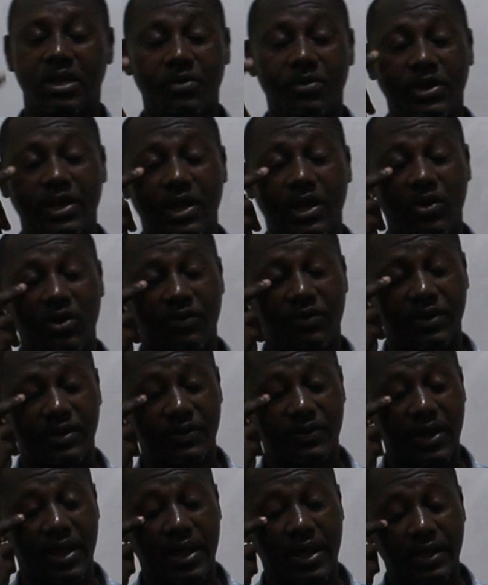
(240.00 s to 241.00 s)
determine the area of
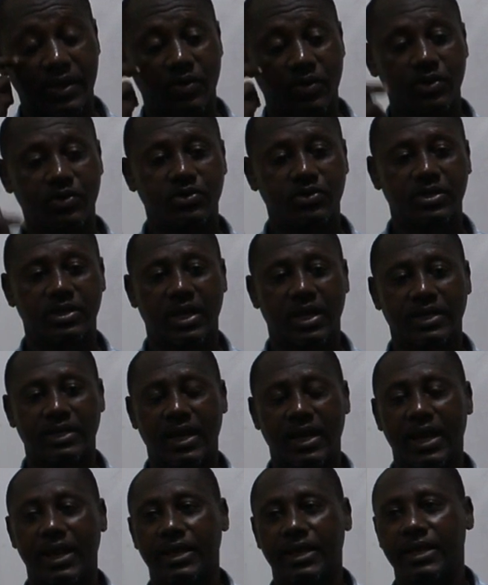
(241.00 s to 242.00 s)
a triangle using
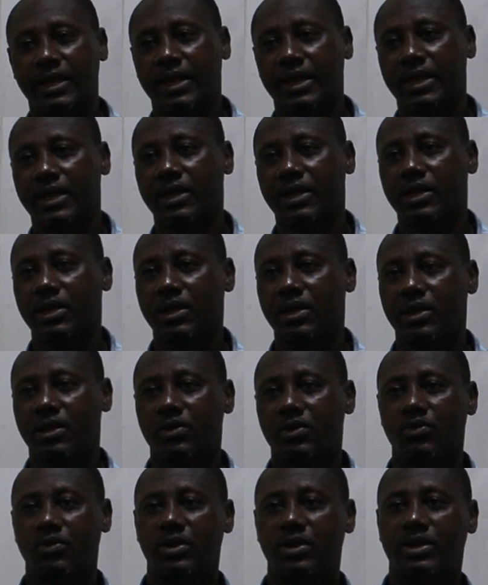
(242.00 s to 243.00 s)
that idea
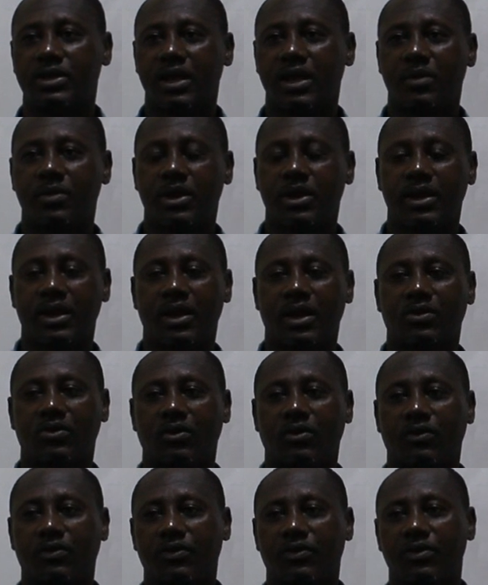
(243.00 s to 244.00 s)
to determine that
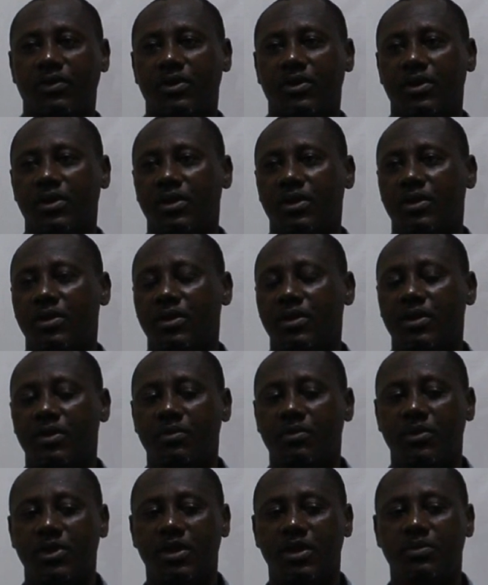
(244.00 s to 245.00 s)
of
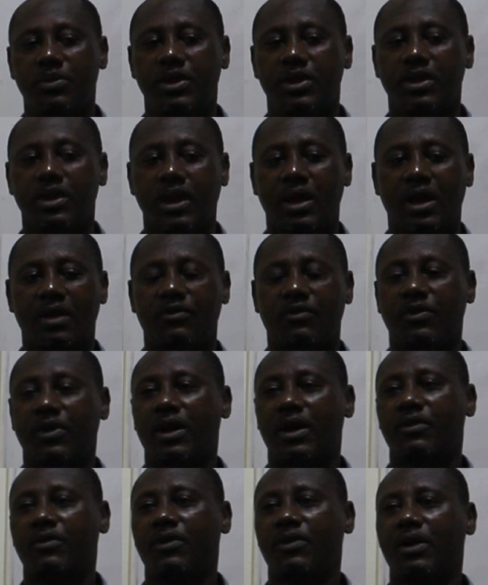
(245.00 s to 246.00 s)
maybe have
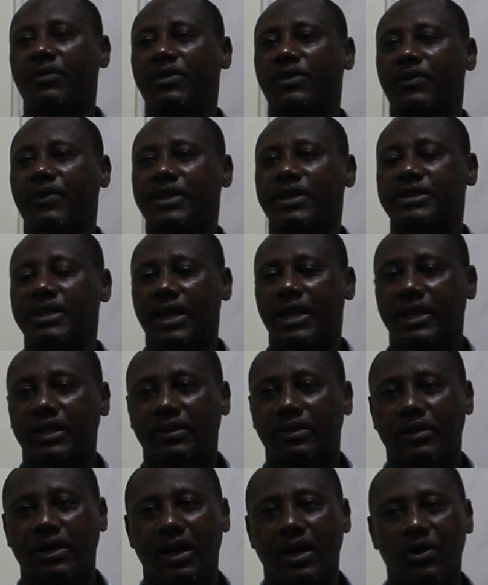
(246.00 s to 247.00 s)
you, have you have a
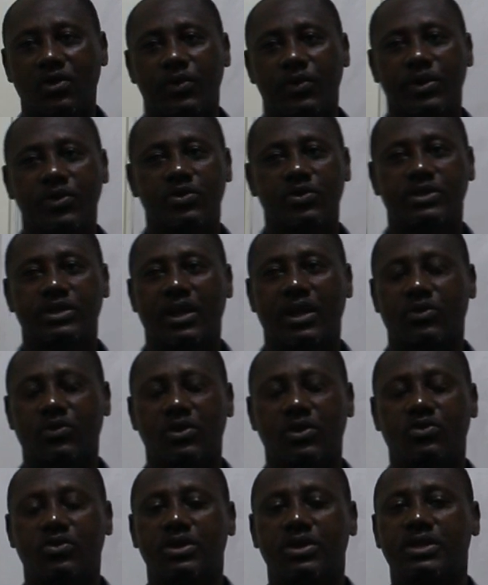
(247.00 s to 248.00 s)
rectangle, how do you use
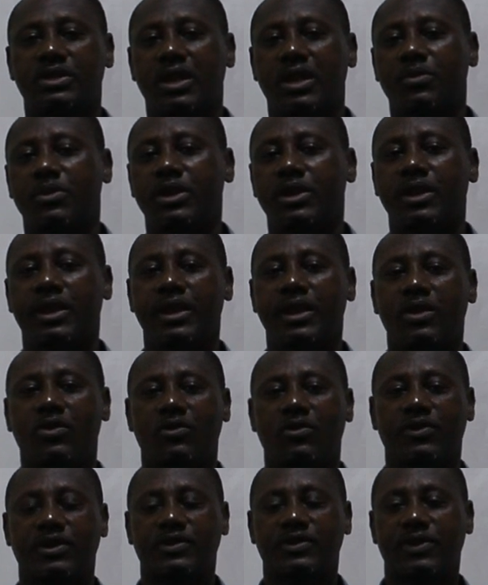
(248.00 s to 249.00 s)
that one to determine the
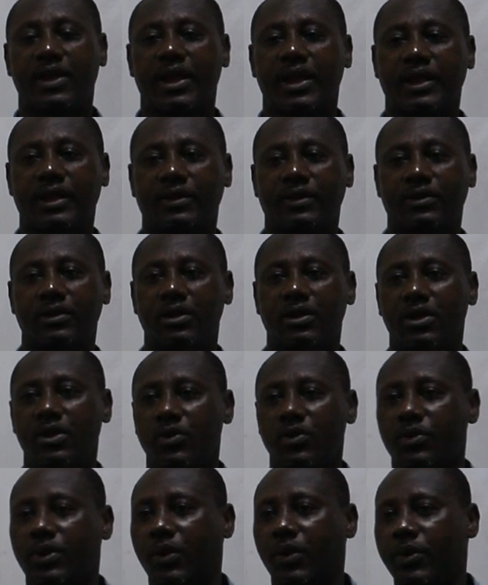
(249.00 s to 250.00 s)
area of a triangle?
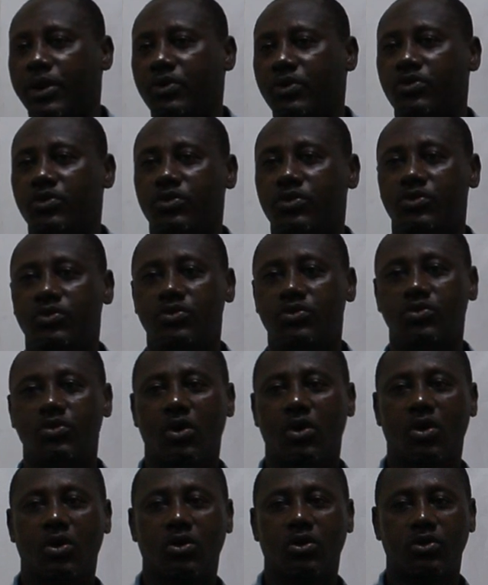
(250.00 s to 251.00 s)
We are going to do
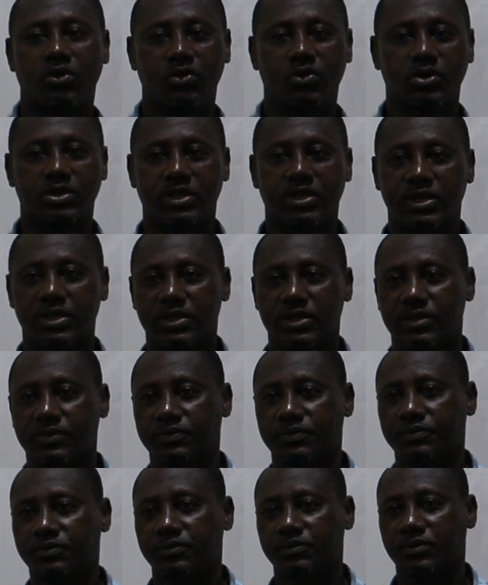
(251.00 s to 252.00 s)
all those things.
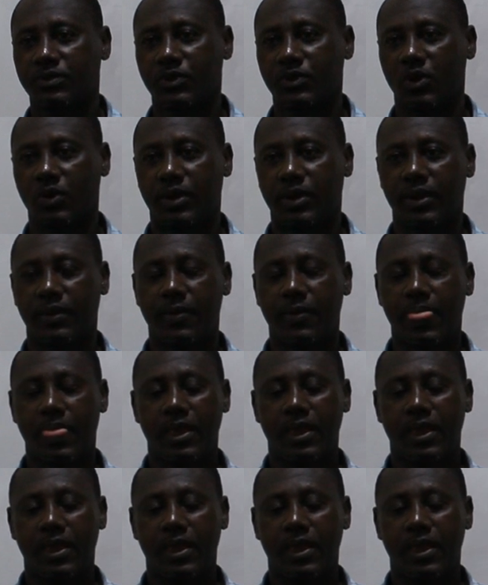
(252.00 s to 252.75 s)
Okay.